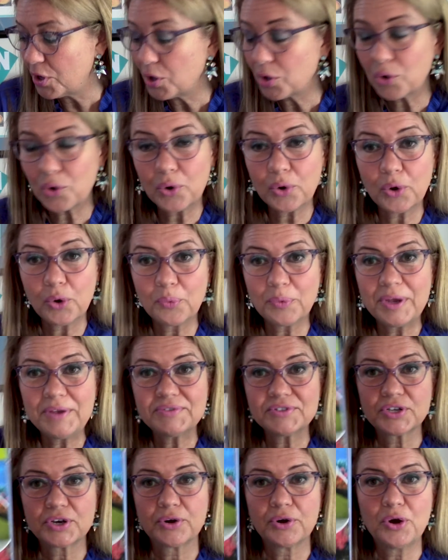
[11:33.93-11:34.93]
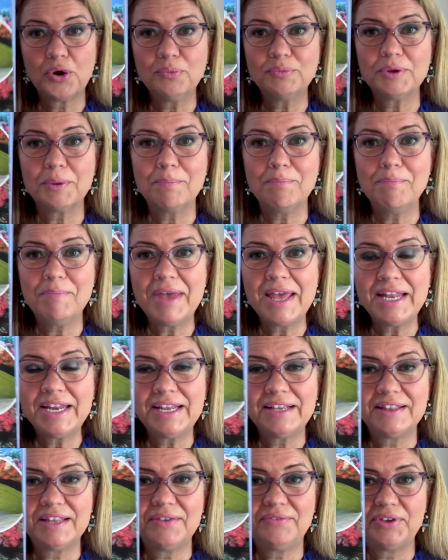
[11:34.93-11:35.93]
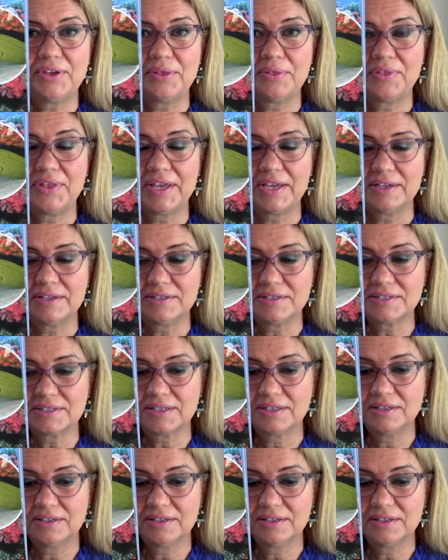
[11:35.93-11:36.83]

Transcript: Coral reefs are home to many living things.